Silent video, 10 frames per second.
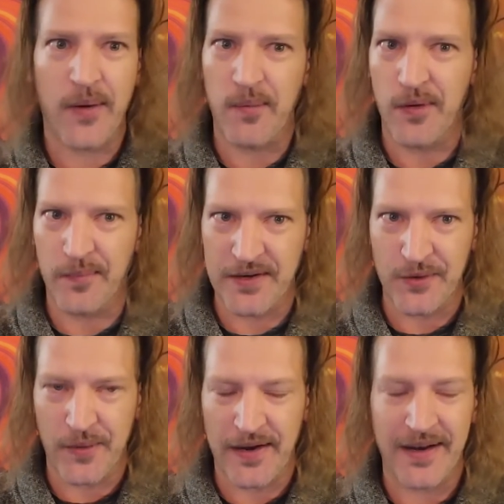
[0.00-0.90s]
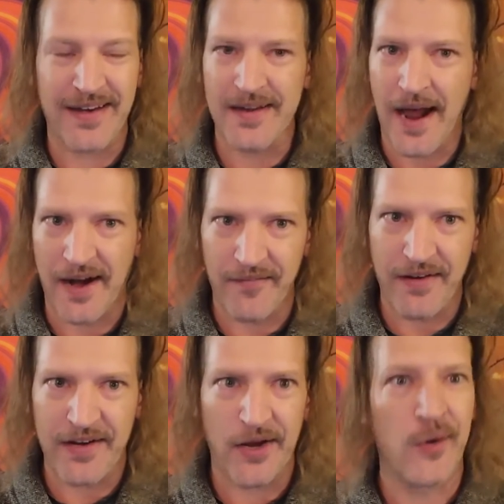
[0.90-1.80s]
so I will be doing an entire
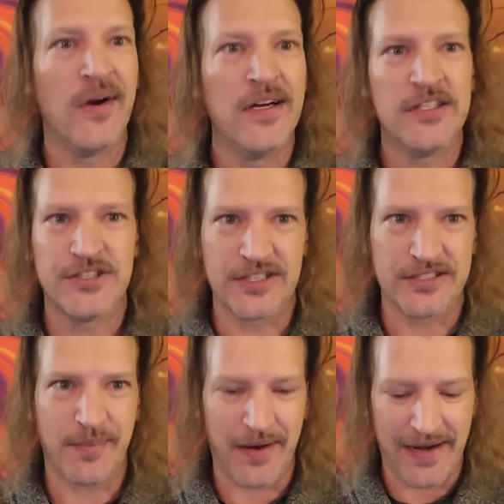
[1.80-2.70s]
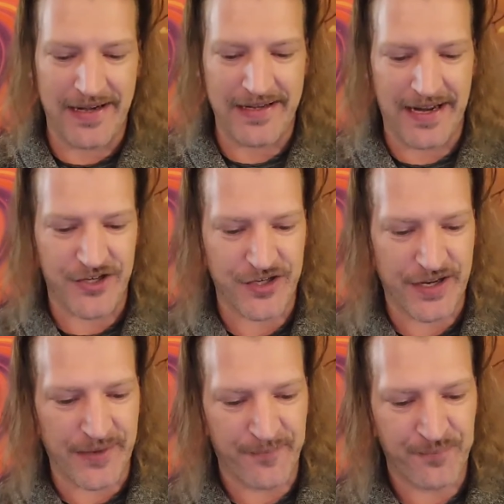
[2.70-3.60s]
video just about A D H
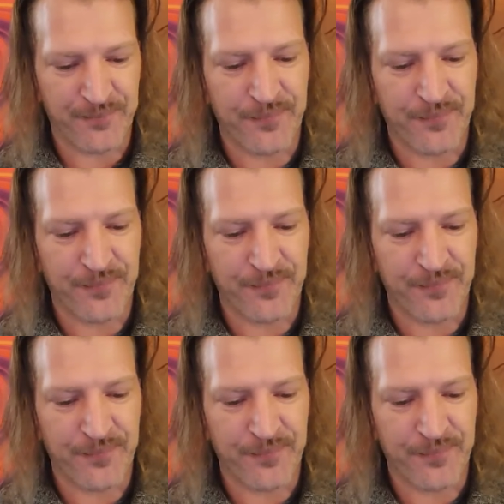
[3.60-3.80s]
D.